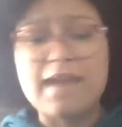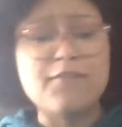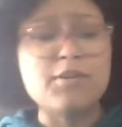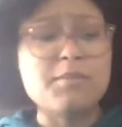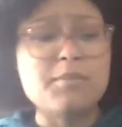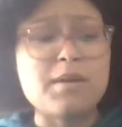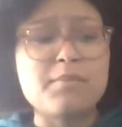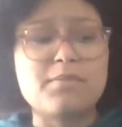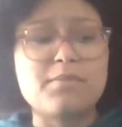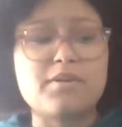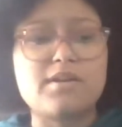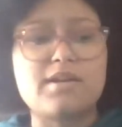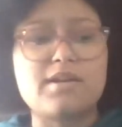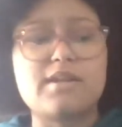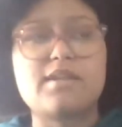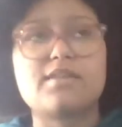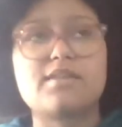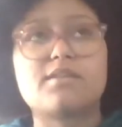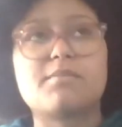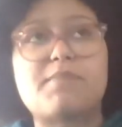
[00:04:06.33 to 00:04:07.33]
I remember
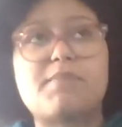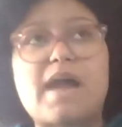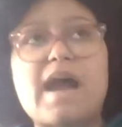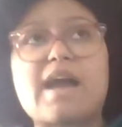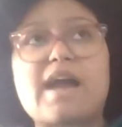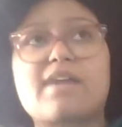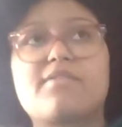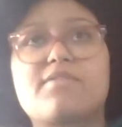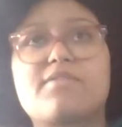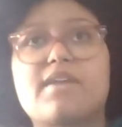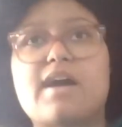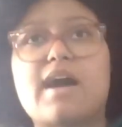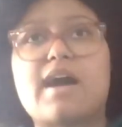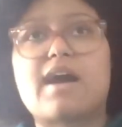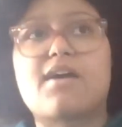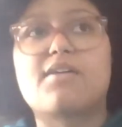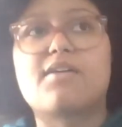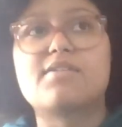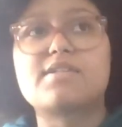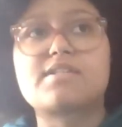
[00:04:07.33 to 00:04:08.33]
in the back of the
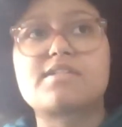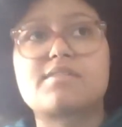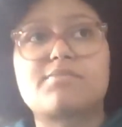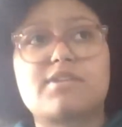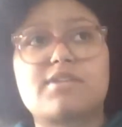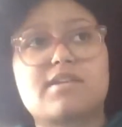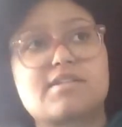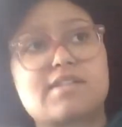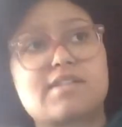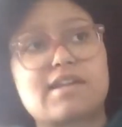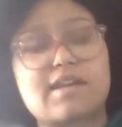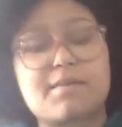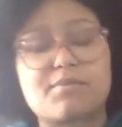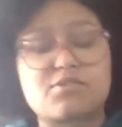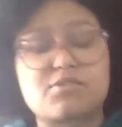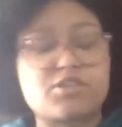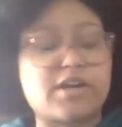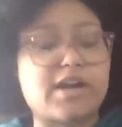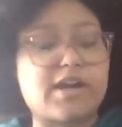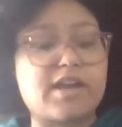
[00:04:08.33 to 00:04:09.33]
house, because they
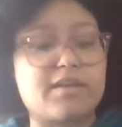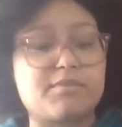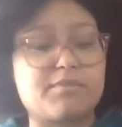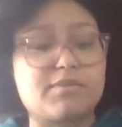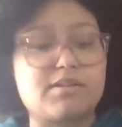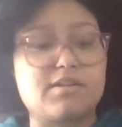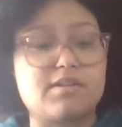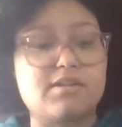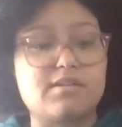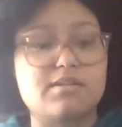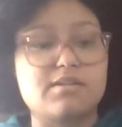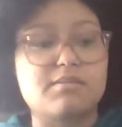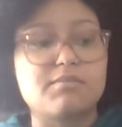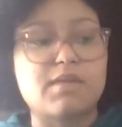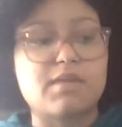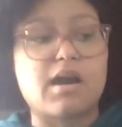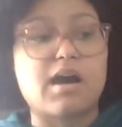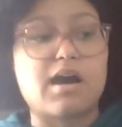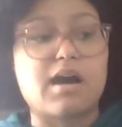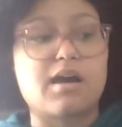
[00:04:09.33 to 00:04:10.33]
kept trying
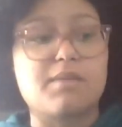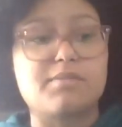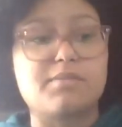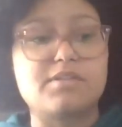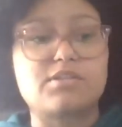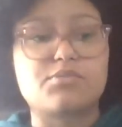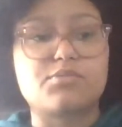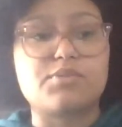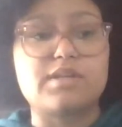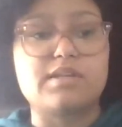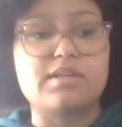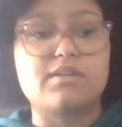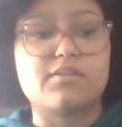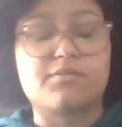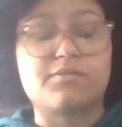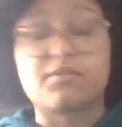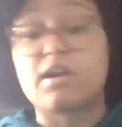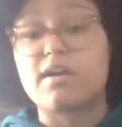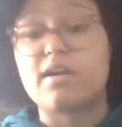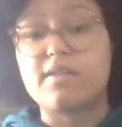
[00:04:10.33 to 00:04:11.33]
between
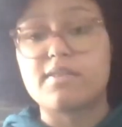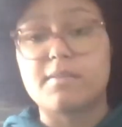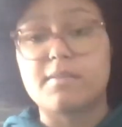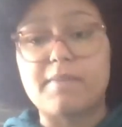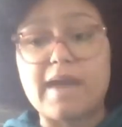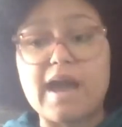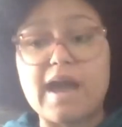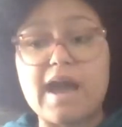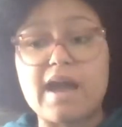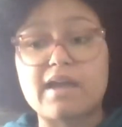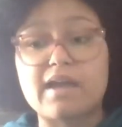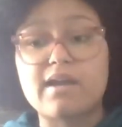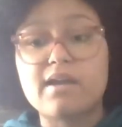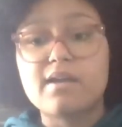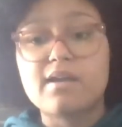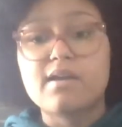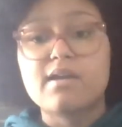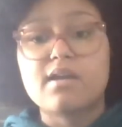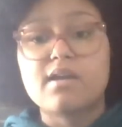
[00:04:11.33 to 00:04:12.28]
the front and the back,